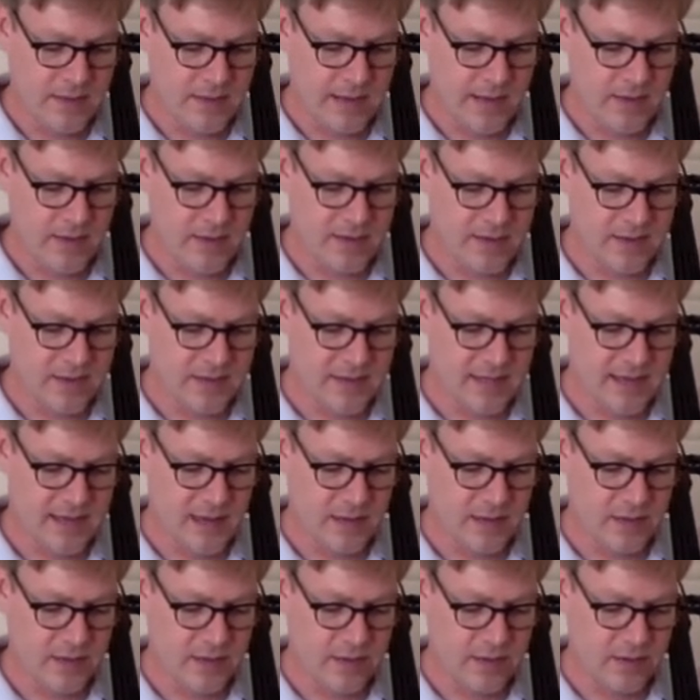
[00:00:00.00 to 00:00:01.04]
how does it
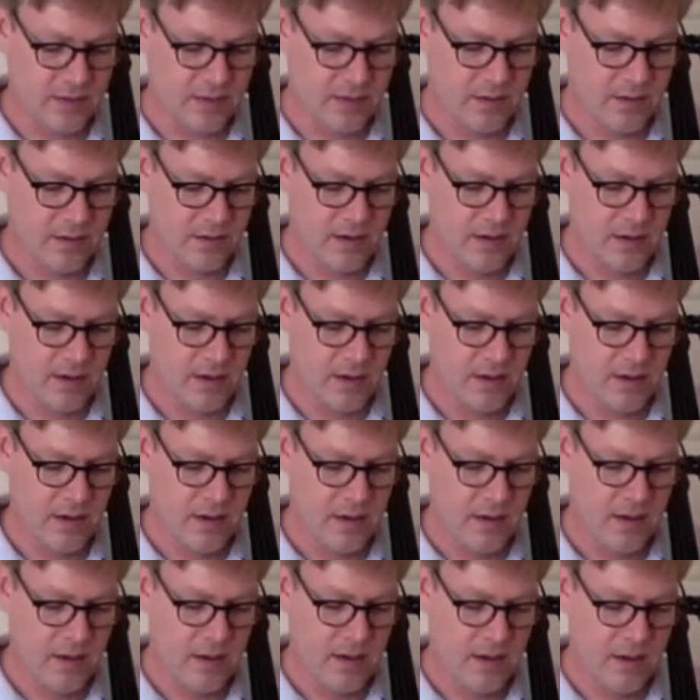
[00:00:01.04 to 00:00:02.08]
sound
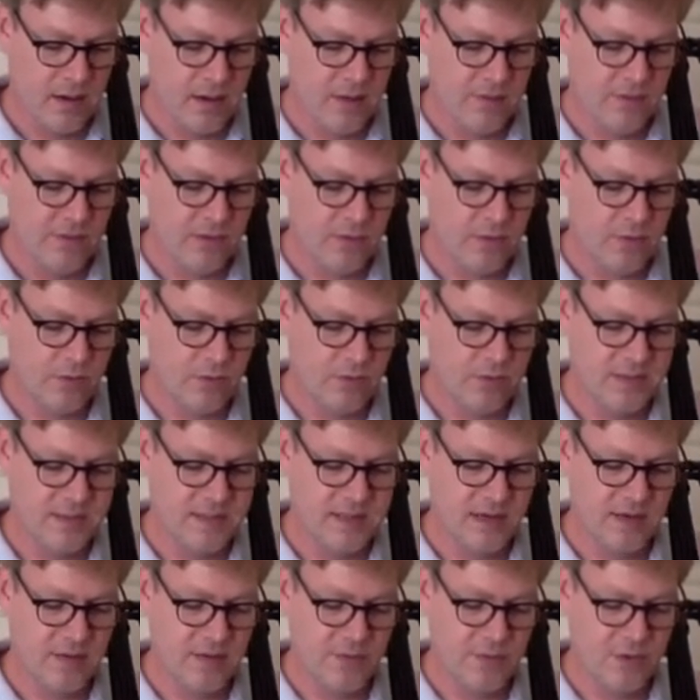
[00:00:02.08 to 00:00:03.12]
if you
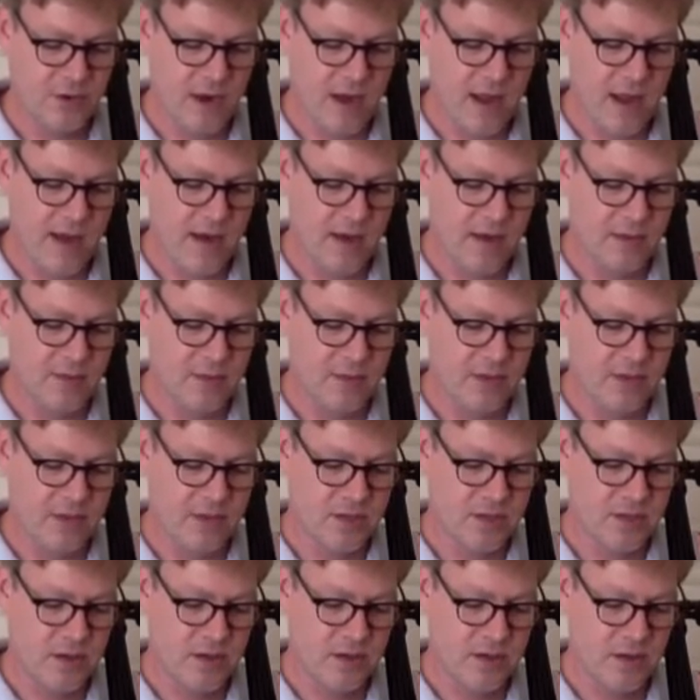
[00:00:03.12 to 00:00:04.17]
sit right on the bridge?